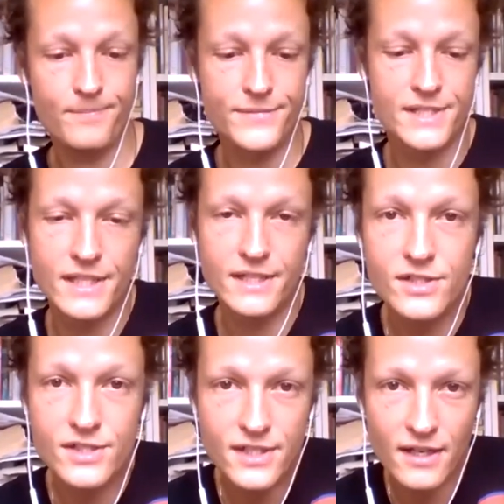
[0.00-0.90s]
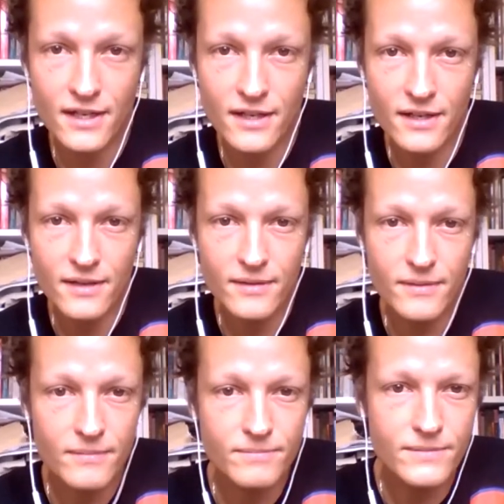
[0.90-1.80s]
since
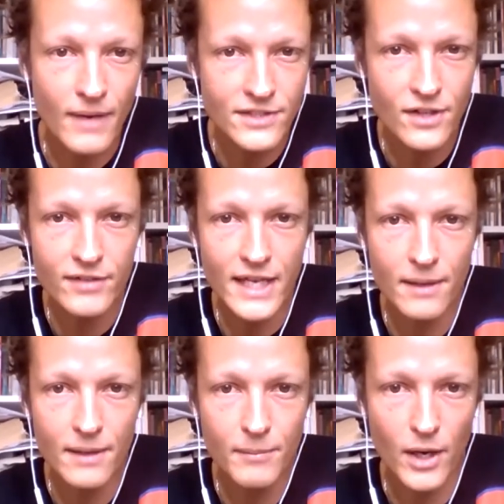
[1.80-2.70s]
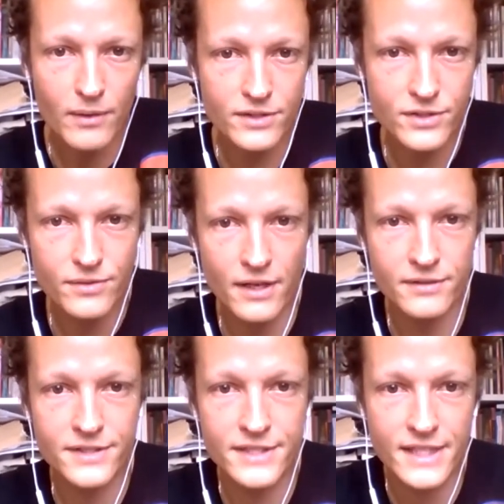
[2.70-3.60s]
my last novel came out in
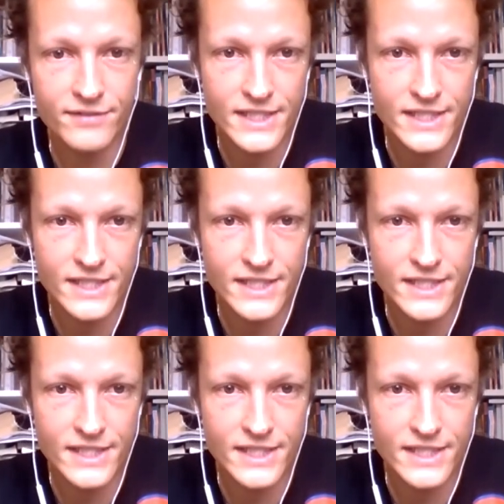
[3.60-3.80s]
2017.